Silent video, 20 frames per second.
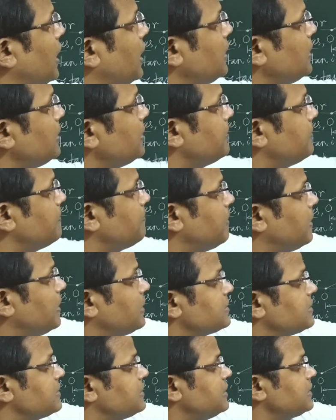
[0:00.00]
R
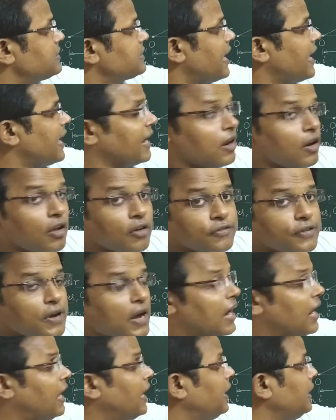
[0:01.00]
plus this angle of
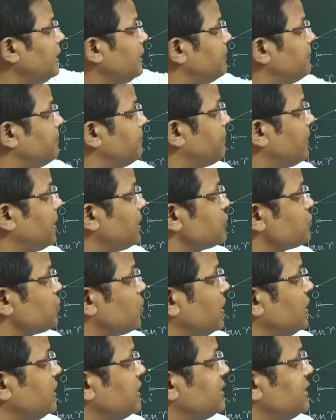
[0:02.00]
I plus
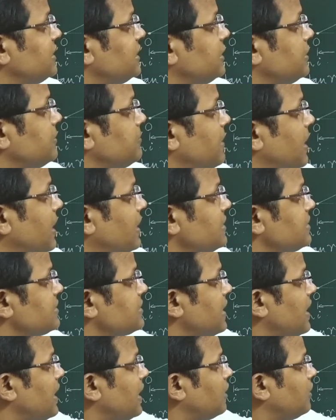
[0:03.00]
180 degree
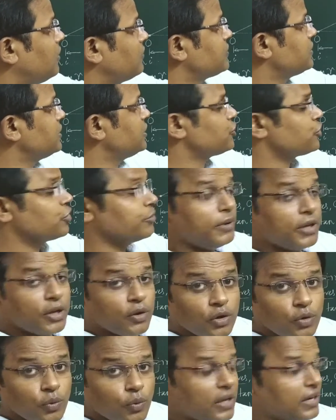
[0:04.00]
minus angle of C should be
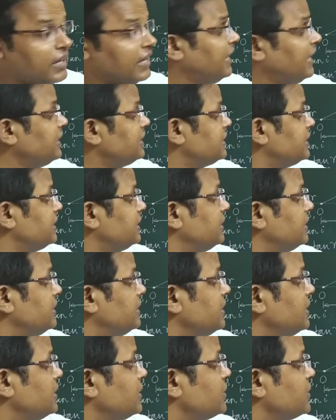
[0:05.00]
equal to 180.